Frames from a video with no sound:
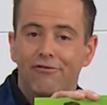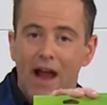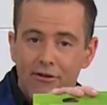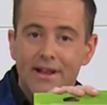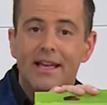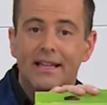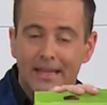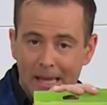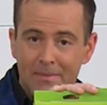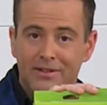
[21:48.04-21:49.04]
very
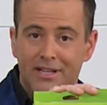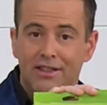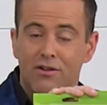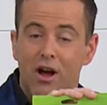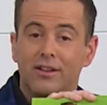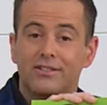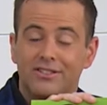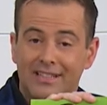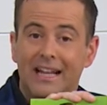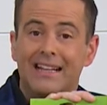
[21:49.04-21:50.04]
limited. There are
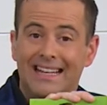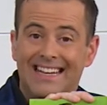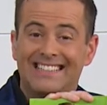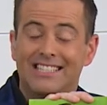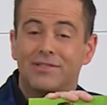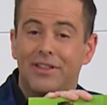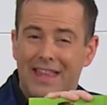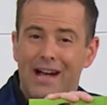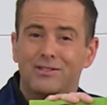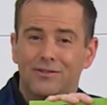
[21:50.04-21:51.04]
still in excess of a
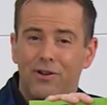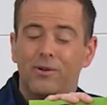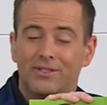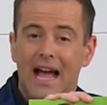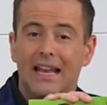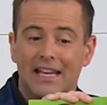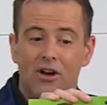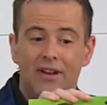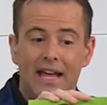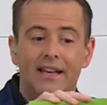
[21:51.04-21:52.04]
1,000 folks
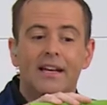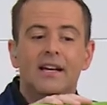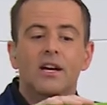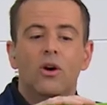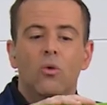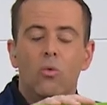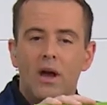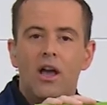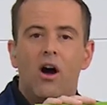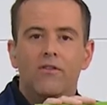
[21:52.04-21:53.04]
dialing on in.
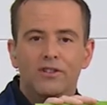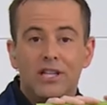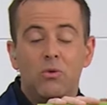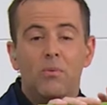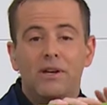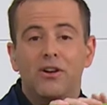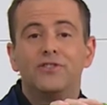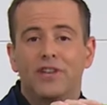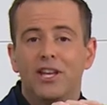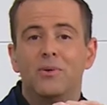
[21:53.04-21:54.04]
We obviously will be
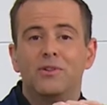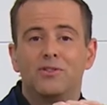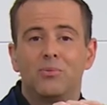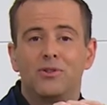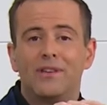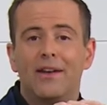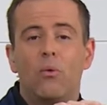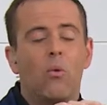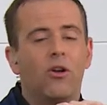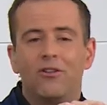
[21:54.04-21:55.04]
continuing to
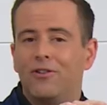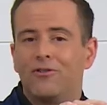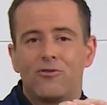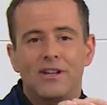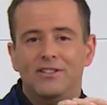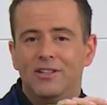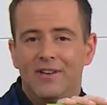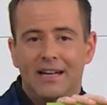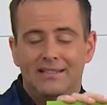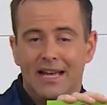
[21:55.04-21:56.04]
present wonderful free
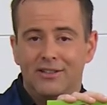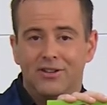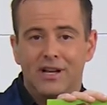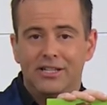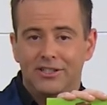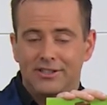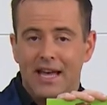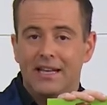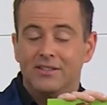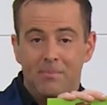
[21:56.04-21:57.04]
TV antennas on
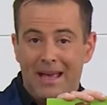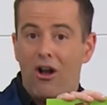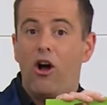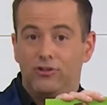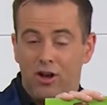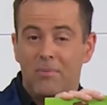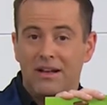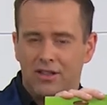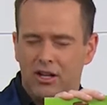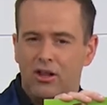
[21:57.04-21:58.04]
HSN. It's a big hot
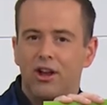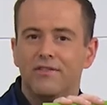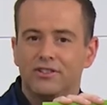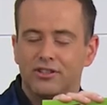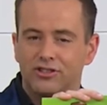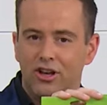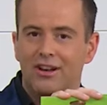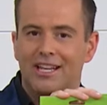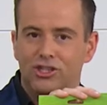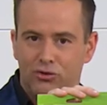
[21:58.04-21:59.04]
topic that a lot of us are
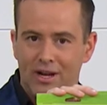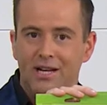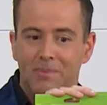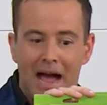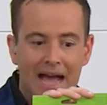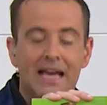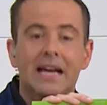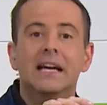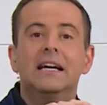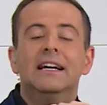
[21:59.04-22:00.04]
certainly intrigued ask. by.
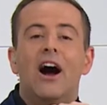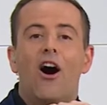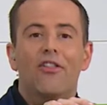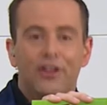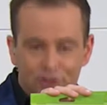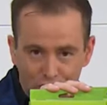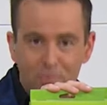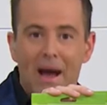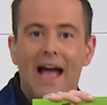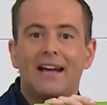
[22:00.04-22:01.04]
The two
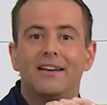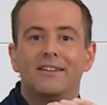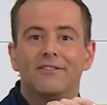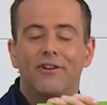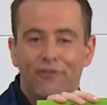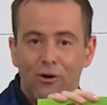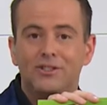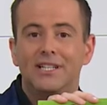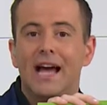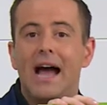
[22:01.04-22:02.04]
pack for
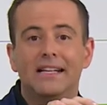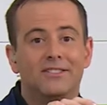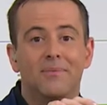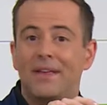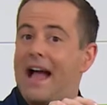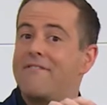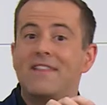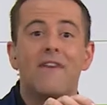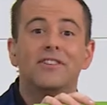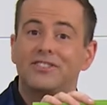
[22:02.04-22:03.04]
49 is something I've
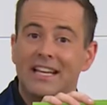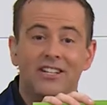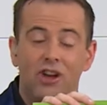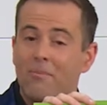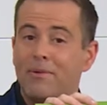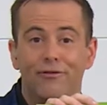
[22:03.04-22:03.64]
never seen done